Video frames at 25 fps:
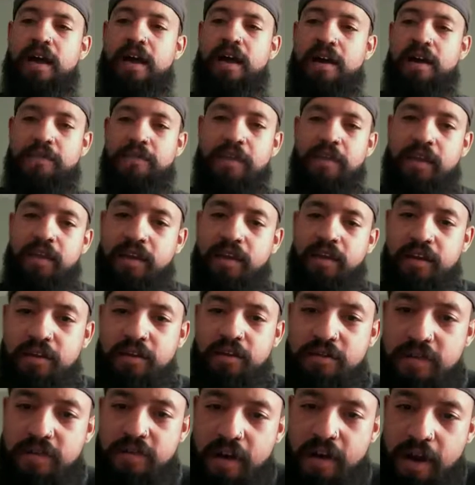I think it
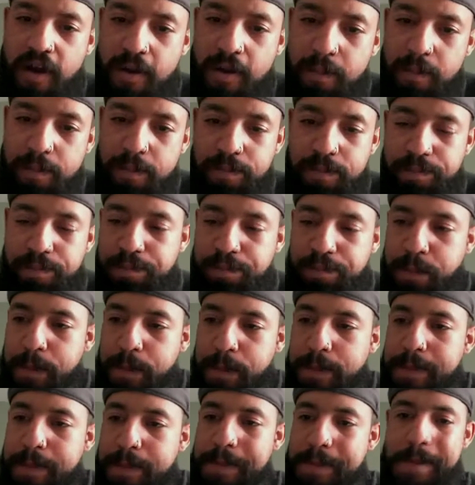is.
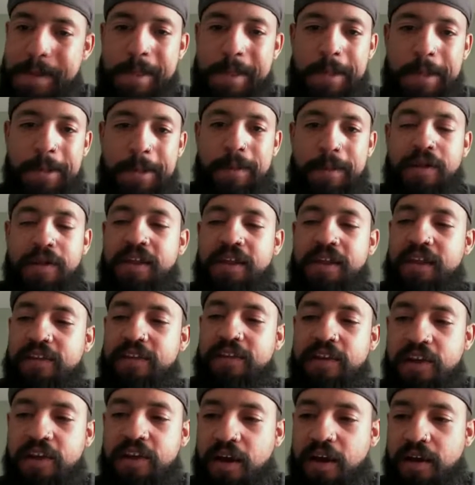
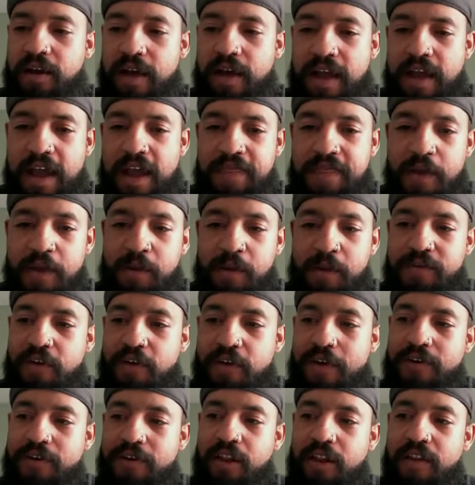Really, I think we've
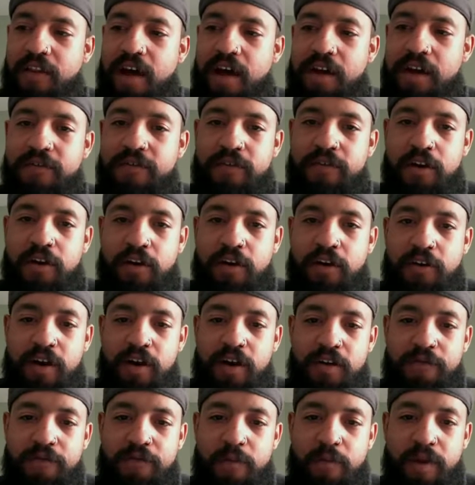covered a lot of
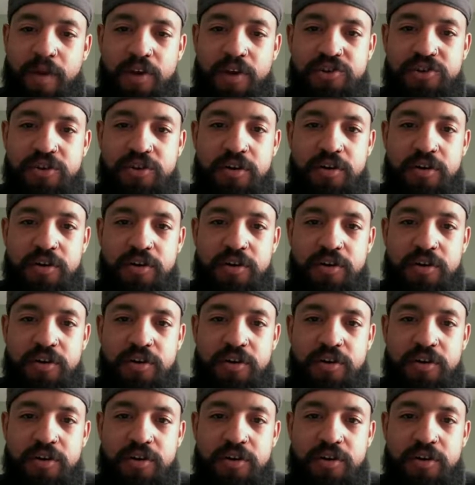great information.